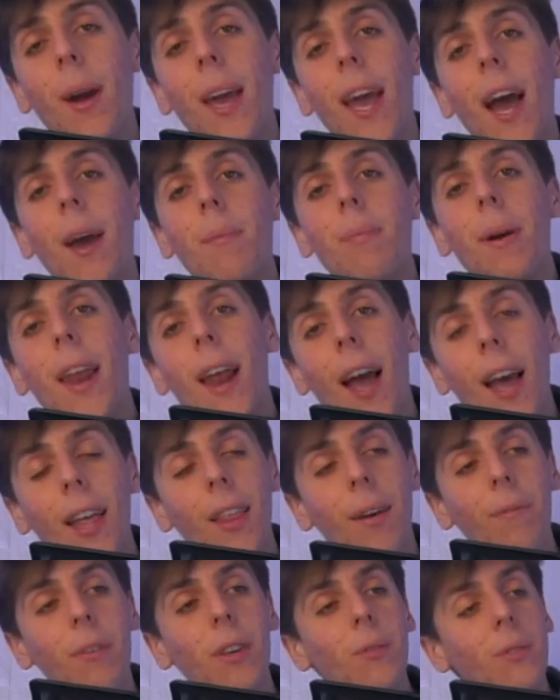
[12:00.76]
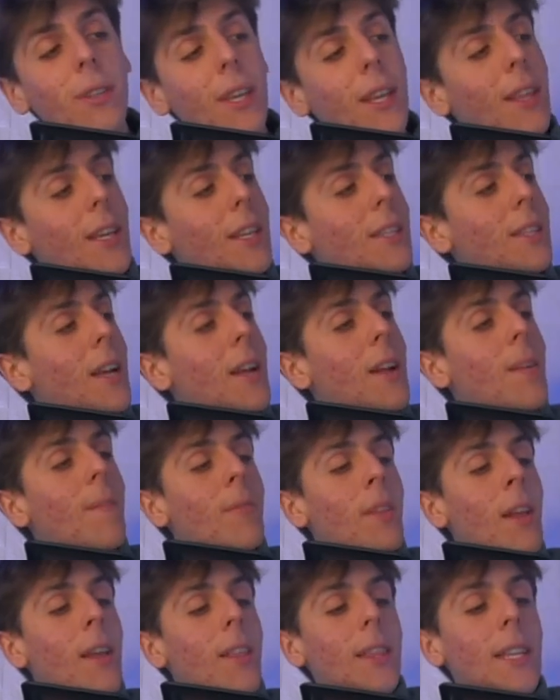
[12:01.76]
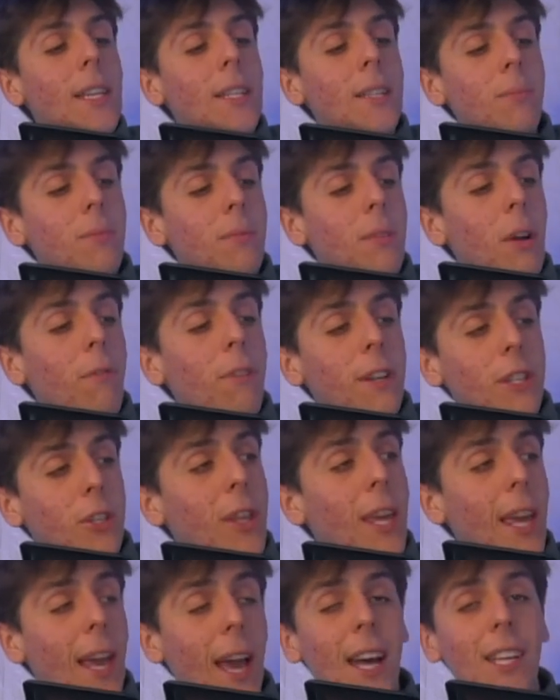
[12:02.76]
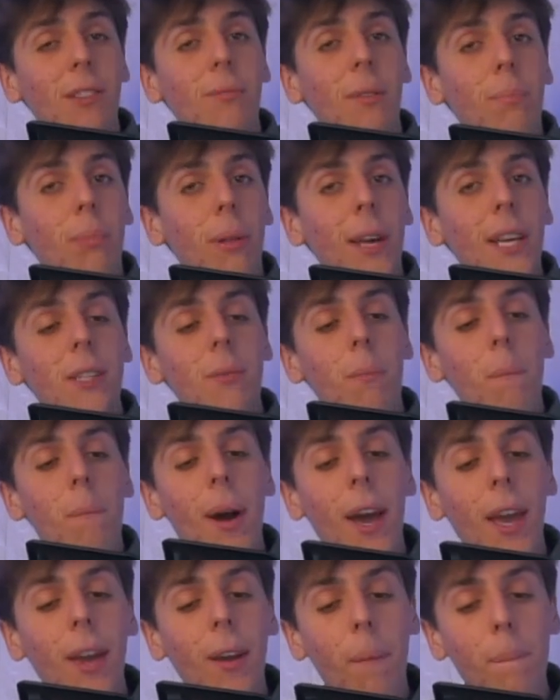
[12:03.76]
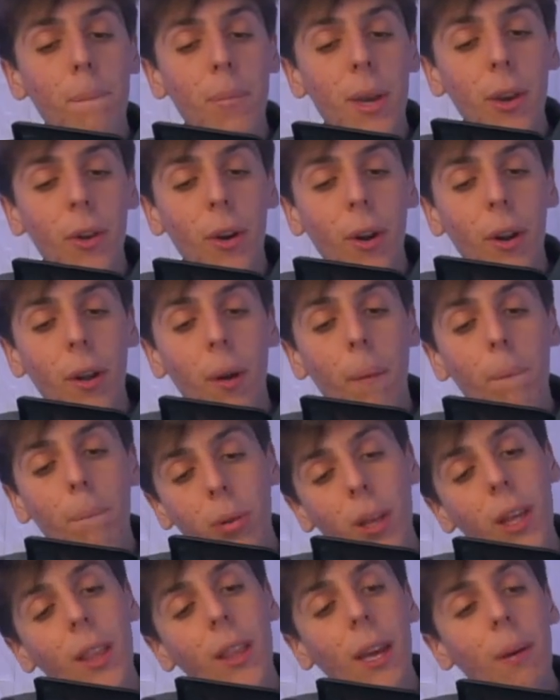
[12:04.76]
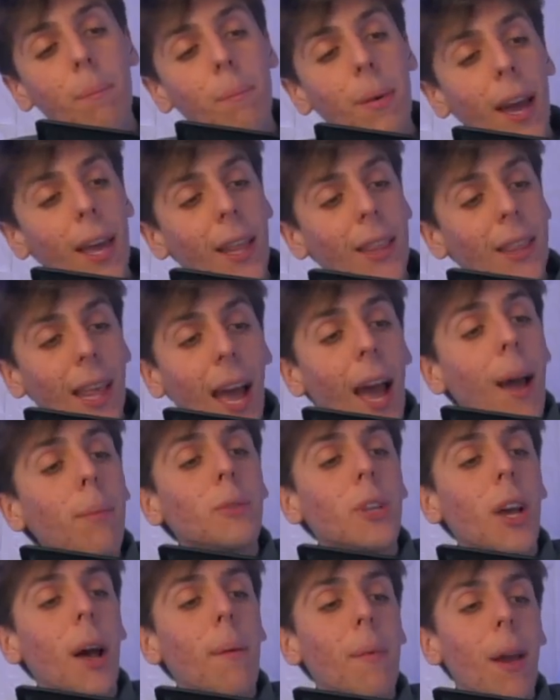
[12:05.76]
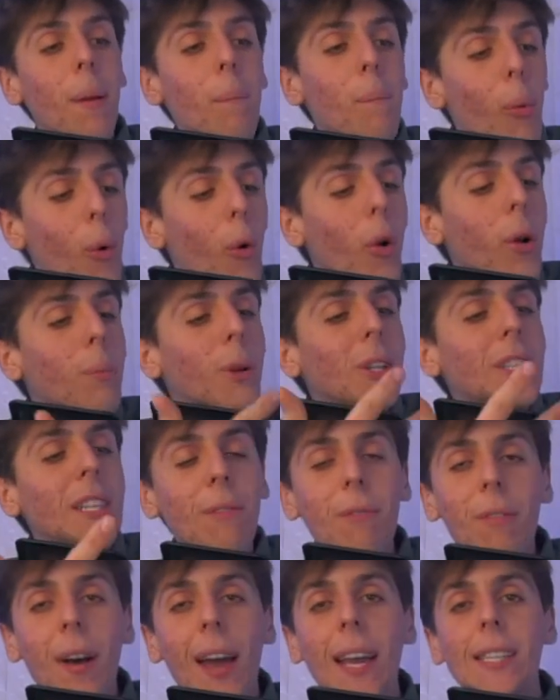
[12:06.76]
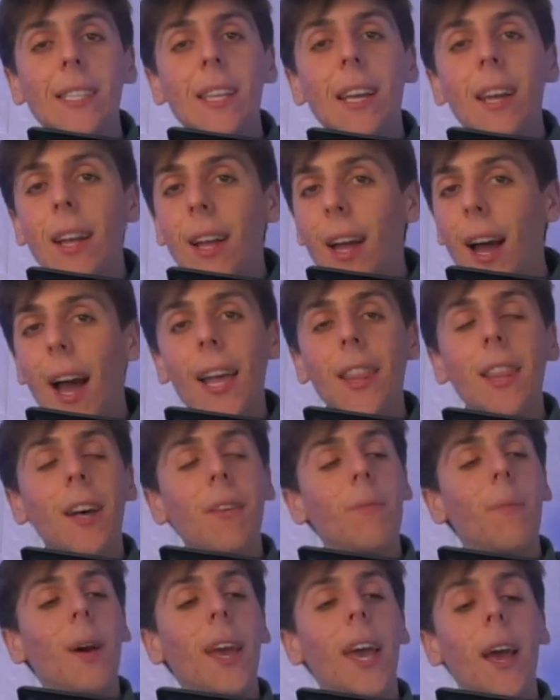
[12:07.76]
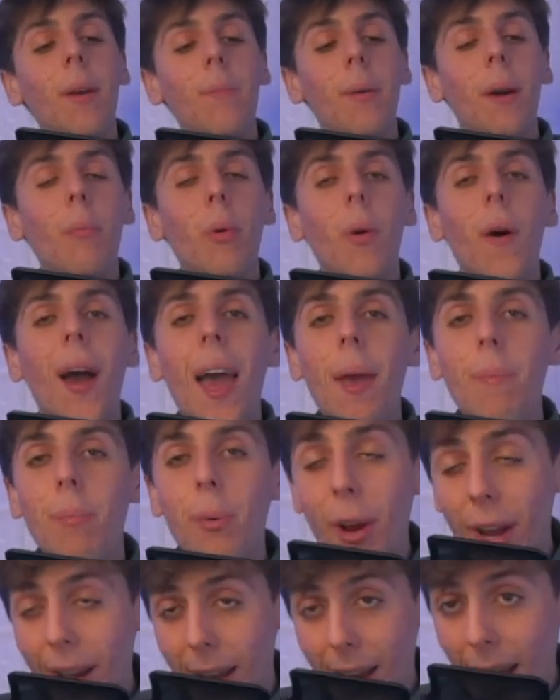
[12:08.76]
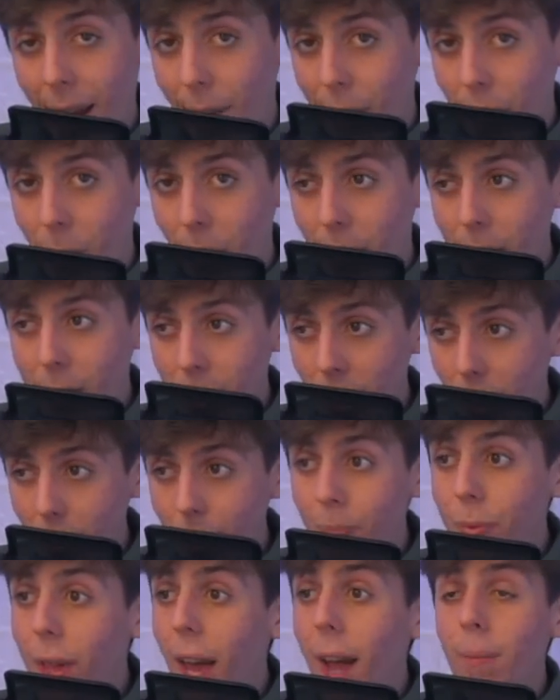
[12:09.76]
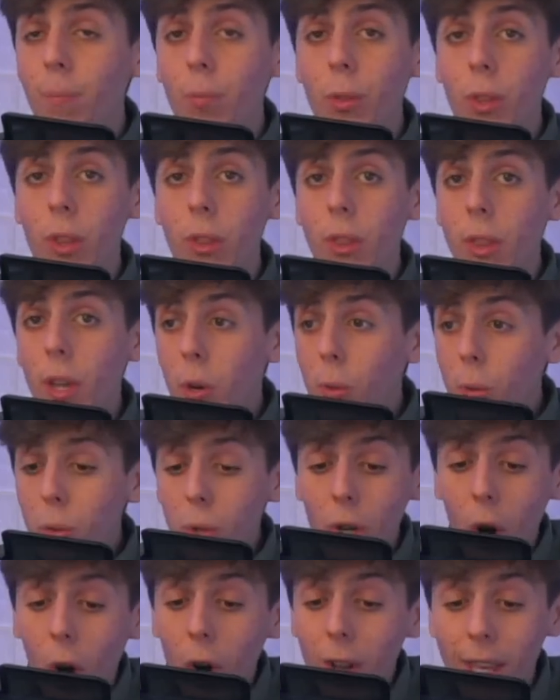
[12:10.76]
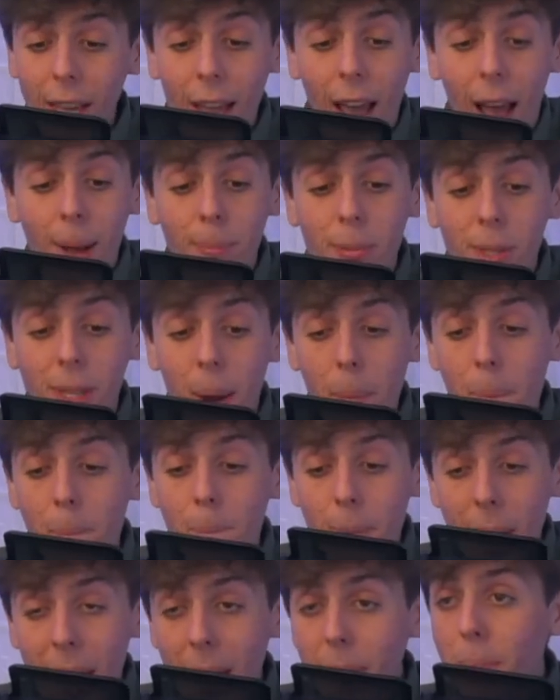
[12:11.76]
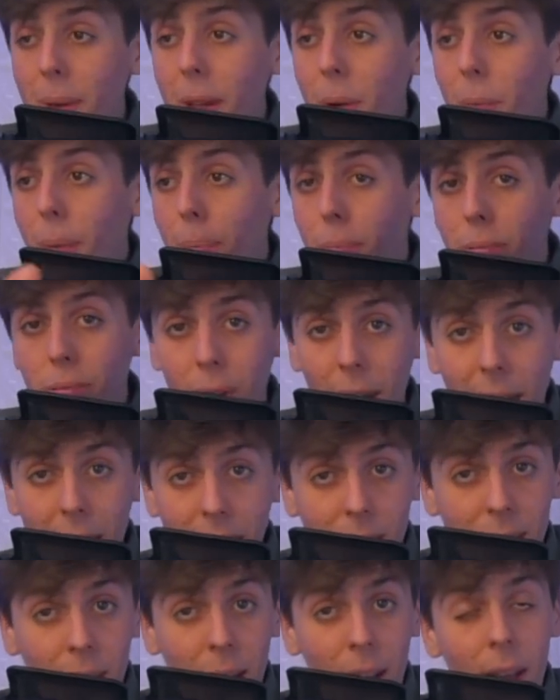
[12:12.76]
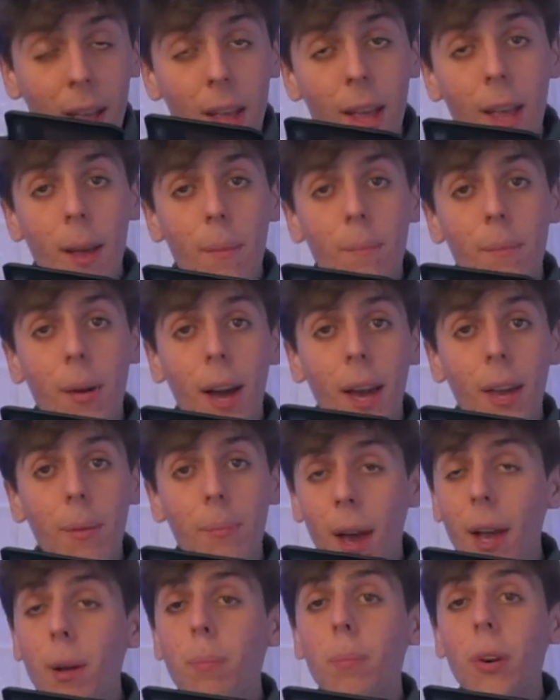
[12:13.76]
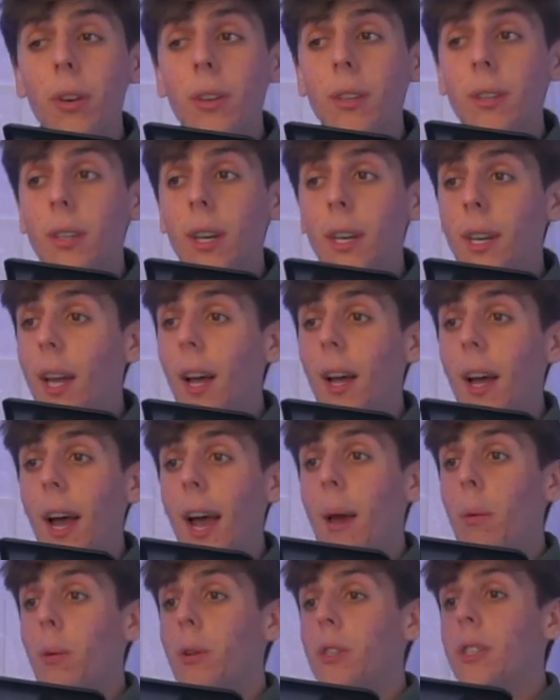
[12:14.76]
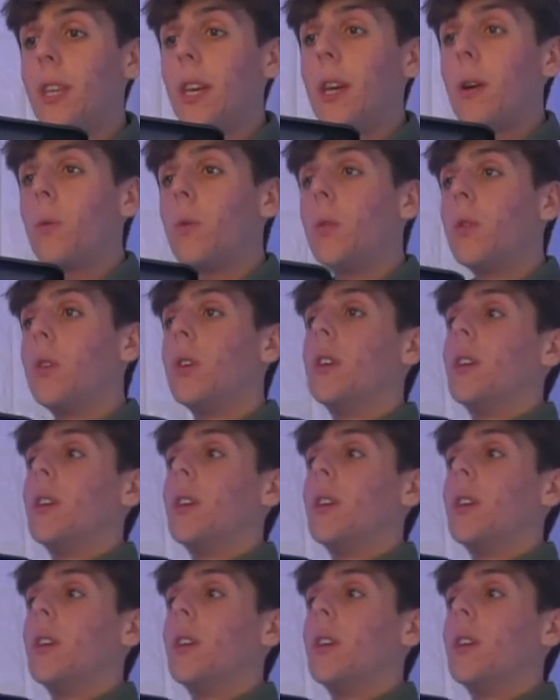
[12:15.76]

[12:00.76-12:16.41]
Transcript: my iPad. I love using this. This officially has replaced my computer completely, my laptop, my portable device. I love my iPad Pro. I bring it everywhere. So yeah, those are the apps that made me replace my MacBook. And yeah, I will see you